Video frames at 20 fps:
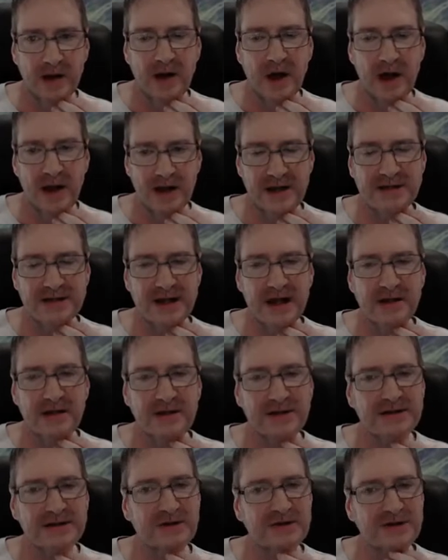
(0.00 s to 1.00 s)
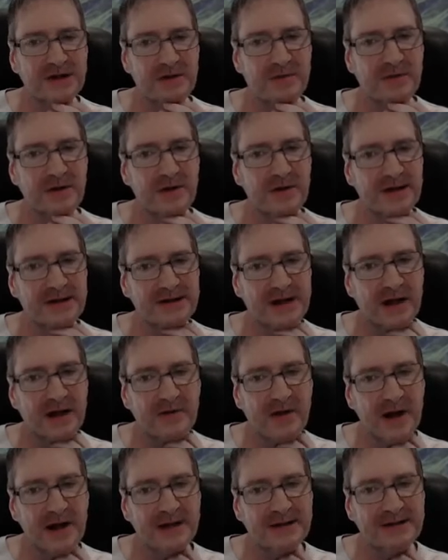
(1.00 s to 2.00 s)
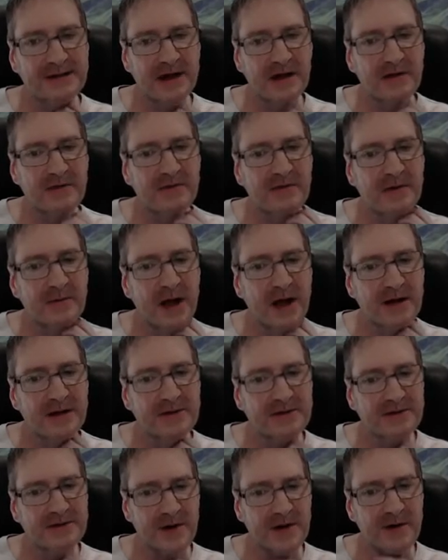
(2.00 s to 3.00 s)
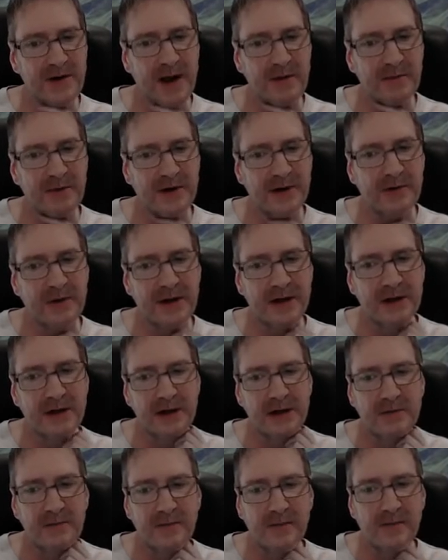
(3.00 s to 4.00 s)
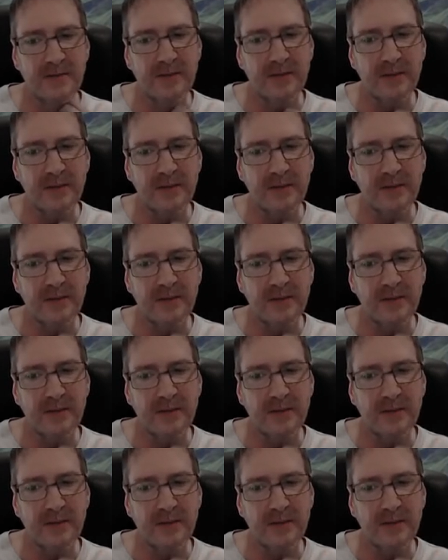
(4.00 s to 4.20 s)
and I can tell you it's all G P U accelerated, so the particles render out pretty quickly.